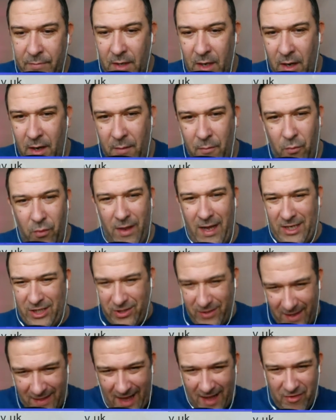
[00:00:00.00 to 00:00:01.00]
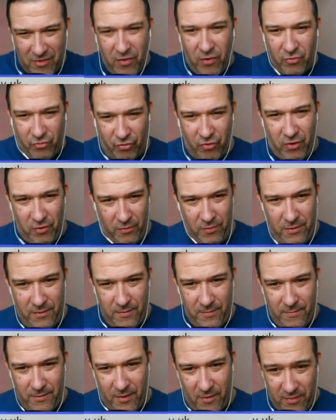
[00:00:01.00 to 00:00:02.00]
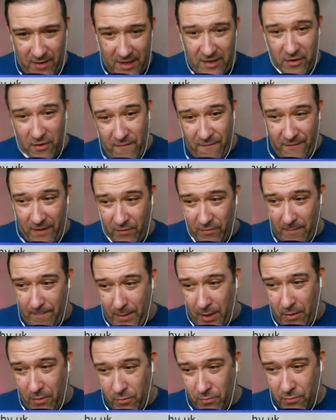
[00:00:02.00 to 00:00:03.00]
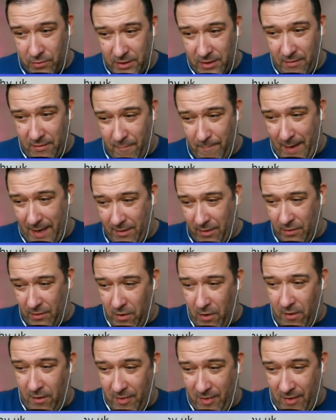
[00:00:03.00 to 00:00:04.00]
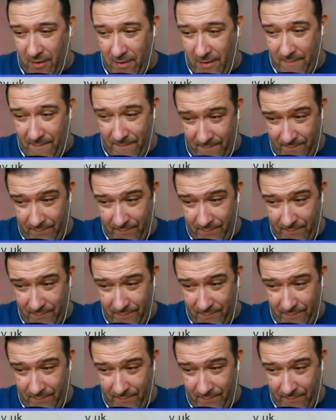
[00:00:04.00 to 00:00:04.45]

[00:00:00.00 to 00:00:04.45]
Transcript: well, actually, that's not true, because they do fill the potholes and spend a lot of time